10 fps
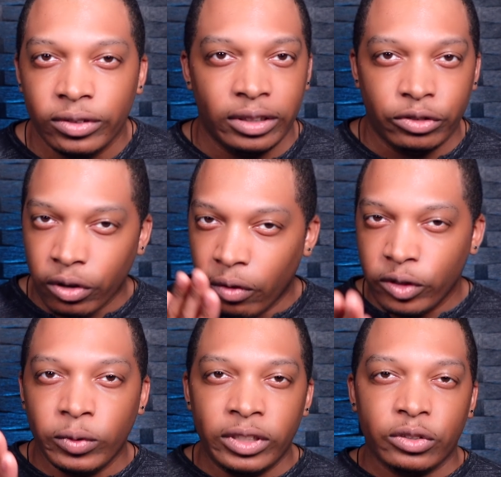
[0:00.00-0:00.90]
And the Jehovah's
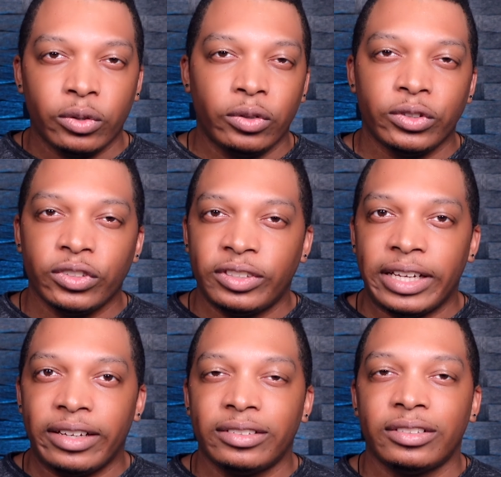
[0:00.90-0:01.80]
Witness culture
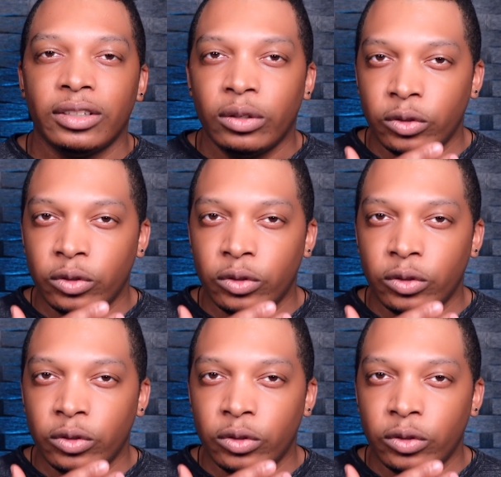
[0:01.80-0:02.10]
says